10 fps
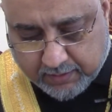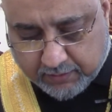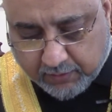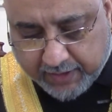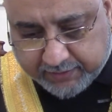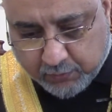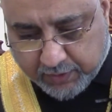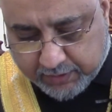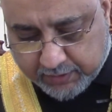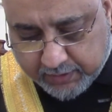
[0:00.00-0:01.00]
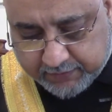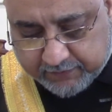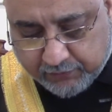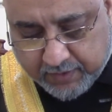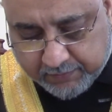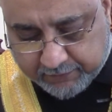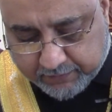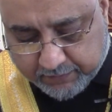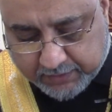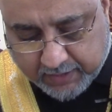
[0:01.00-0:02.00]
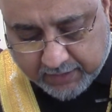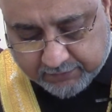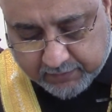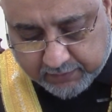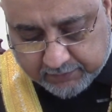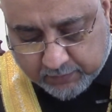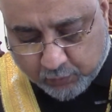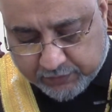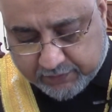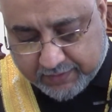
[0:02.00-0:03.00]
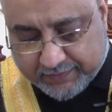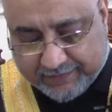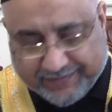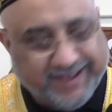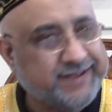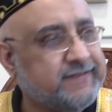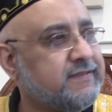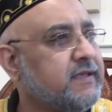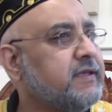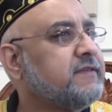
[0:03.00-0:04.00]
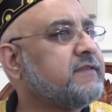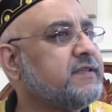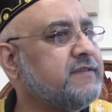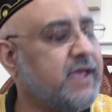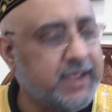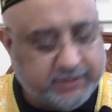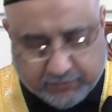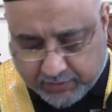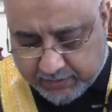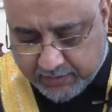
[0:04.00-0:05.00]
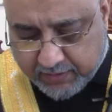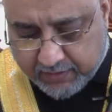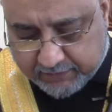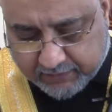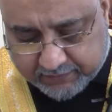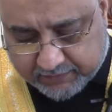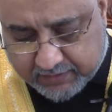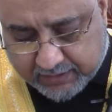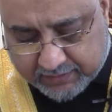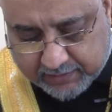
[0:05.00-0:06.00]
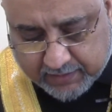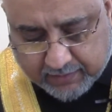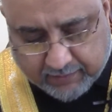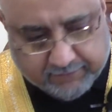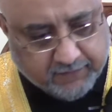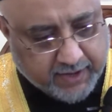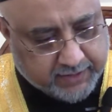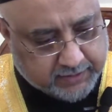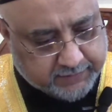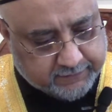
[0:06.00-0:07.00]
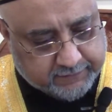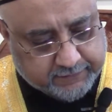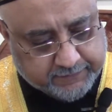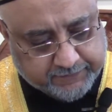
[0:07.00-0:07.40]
right-wing extremism and nationalism, which incites such hatred, such deathly violence.